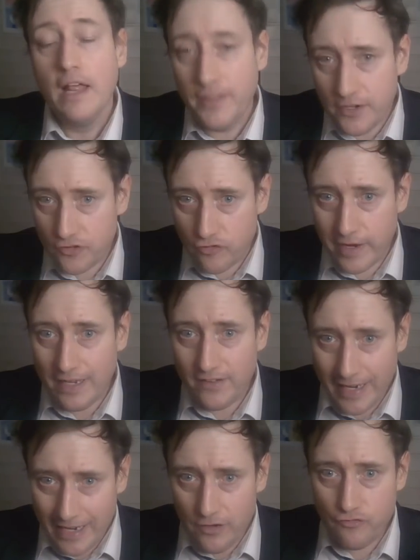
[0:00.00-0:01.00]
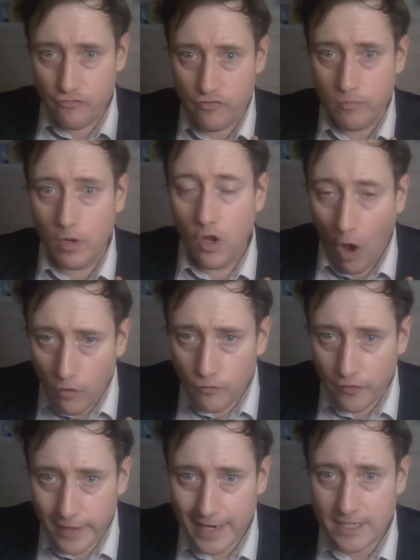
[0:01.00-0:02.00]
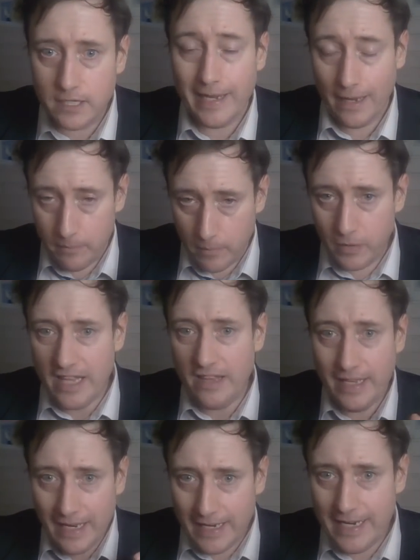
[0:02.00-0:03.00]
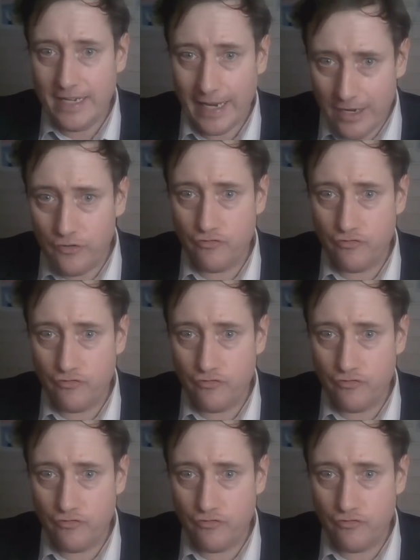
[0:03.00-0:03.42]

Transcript: This creates intragroup conflict within the elite,